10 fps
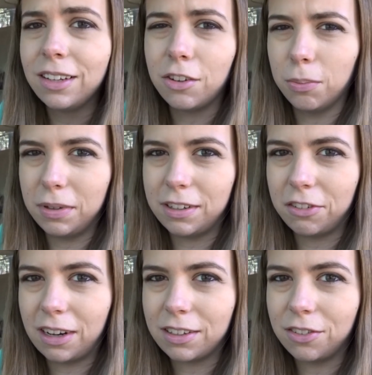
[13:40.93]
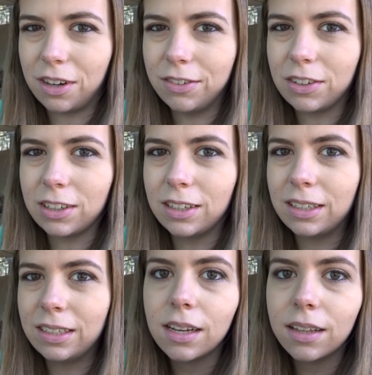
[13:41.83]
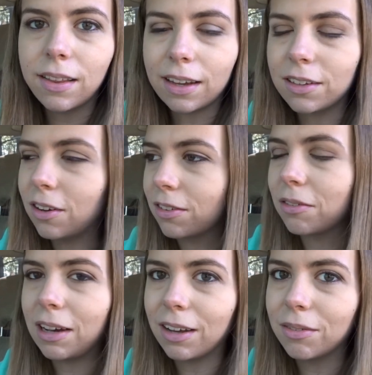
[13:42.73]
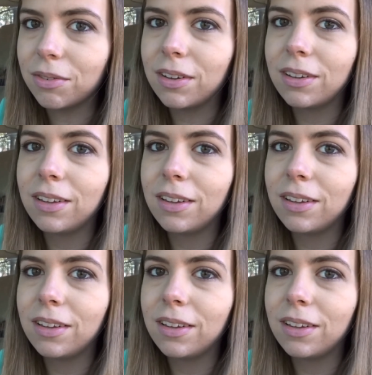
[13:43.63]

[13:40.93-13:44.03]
Don't be a distracted driver. That can also have